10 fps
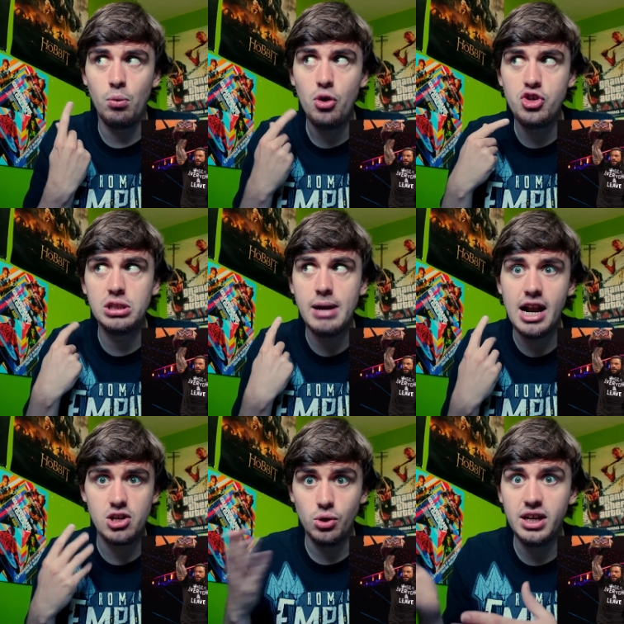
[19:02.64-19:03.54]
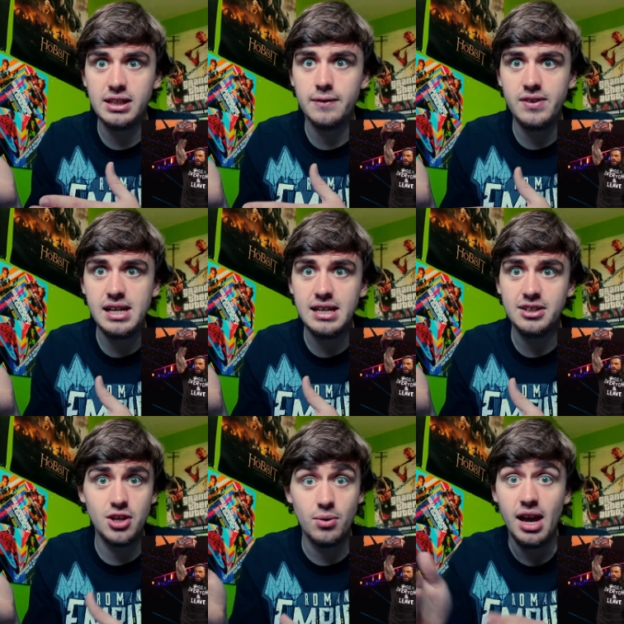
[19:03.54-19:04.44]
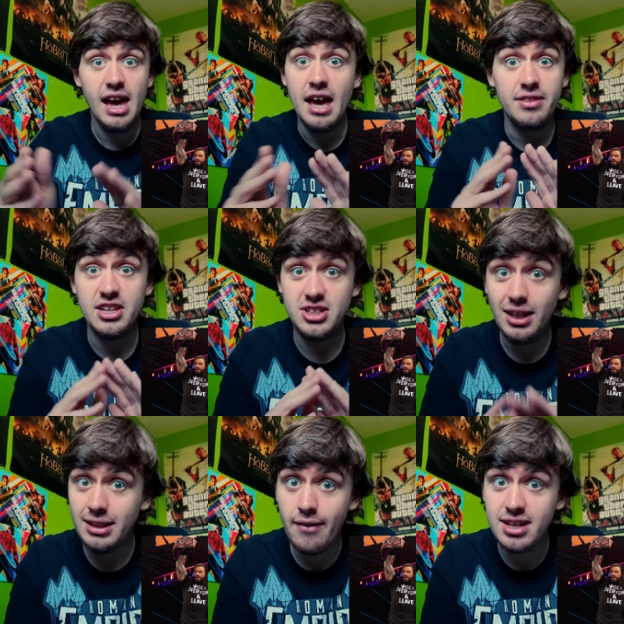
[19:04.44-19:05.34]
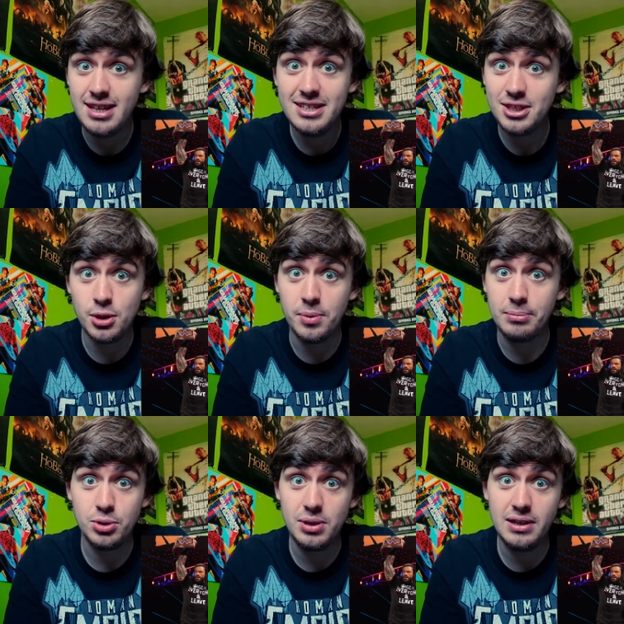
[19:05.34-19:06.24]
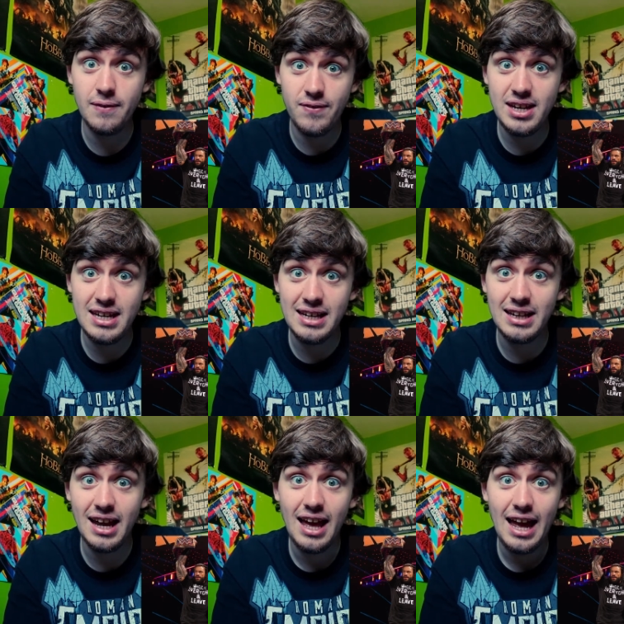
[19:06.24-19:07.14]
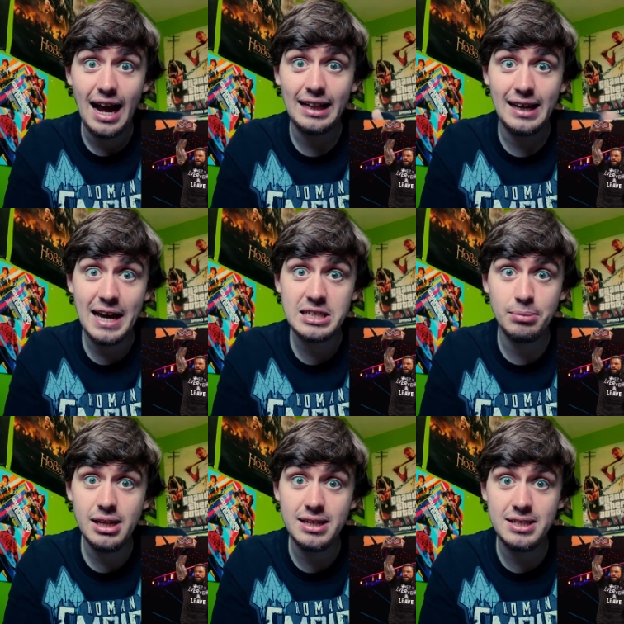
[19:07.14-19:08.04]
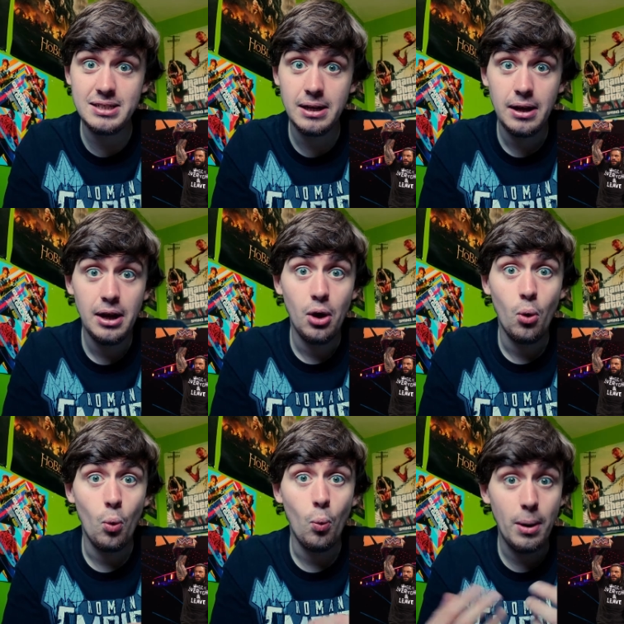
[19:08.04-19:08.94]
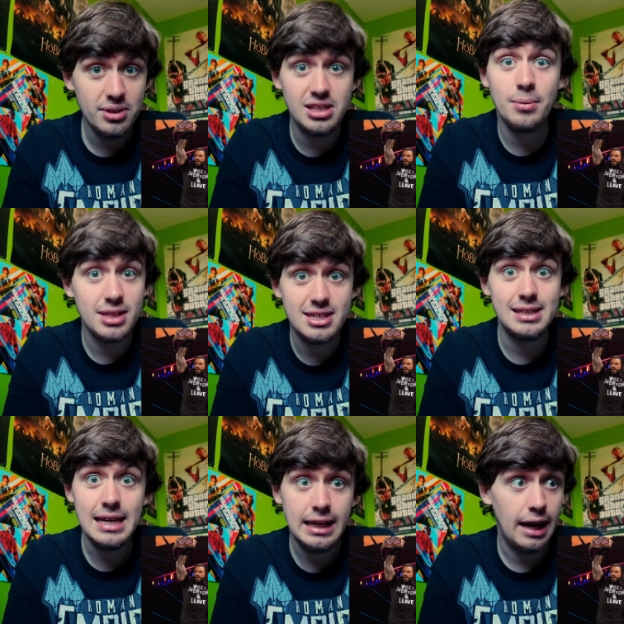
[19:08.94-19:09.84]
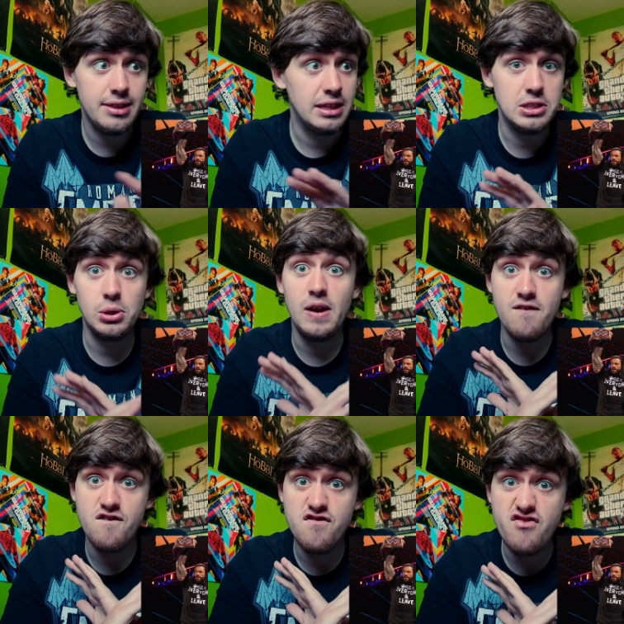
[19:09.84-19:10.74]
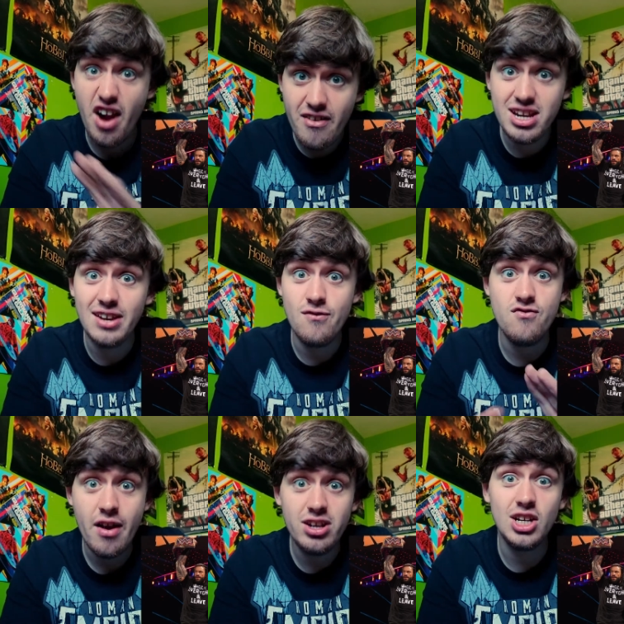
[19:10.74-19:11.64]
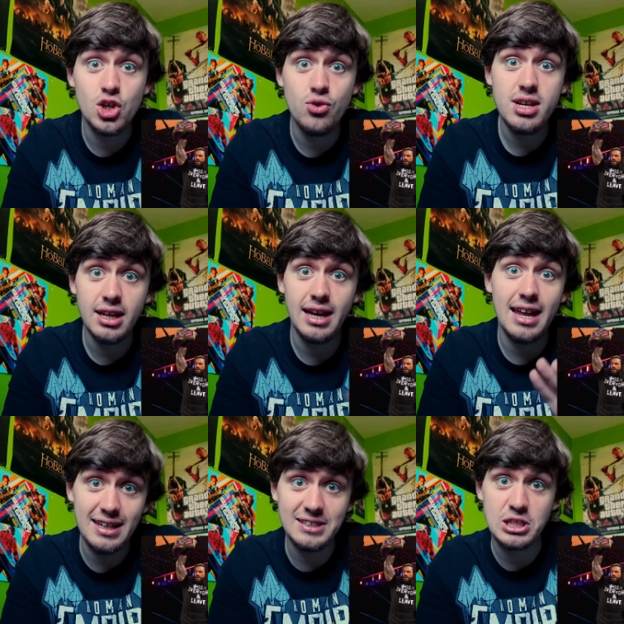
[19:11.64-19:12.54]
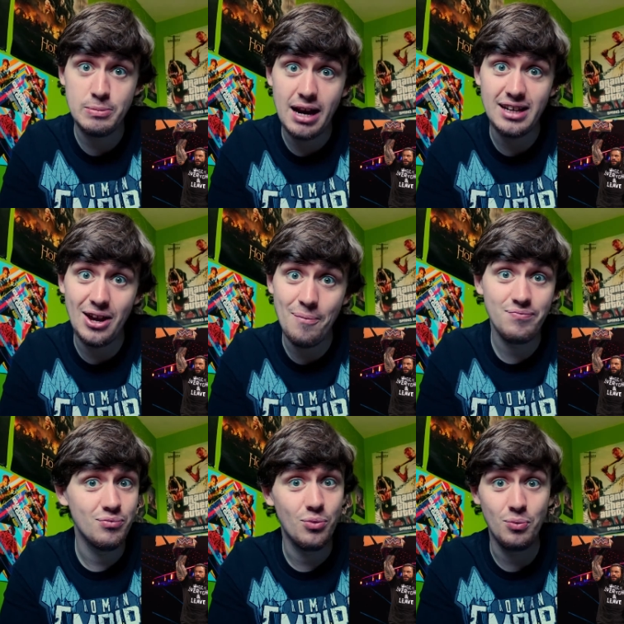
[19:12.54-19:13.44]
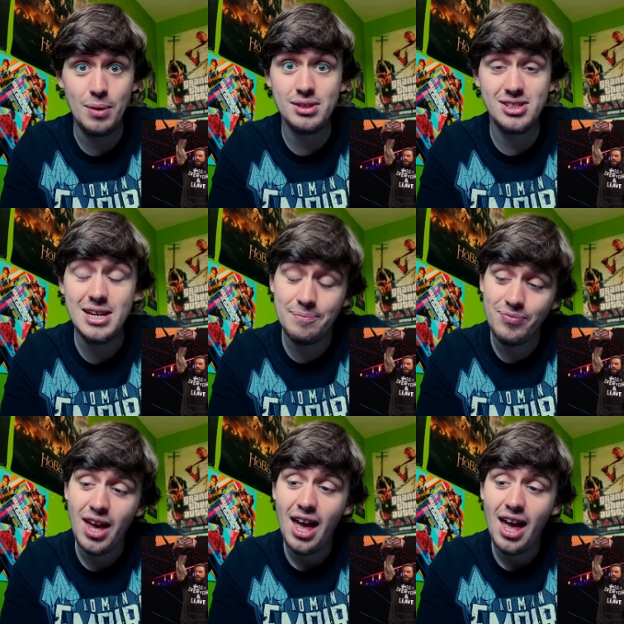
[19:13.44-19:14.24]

watching the match, looking at the Fiend. So they're still definitely teasing something between the Fiend and Alexa Bliss. We will see where this is leading. I think it's looking very, very intriguing heading into SmackDown. We will see.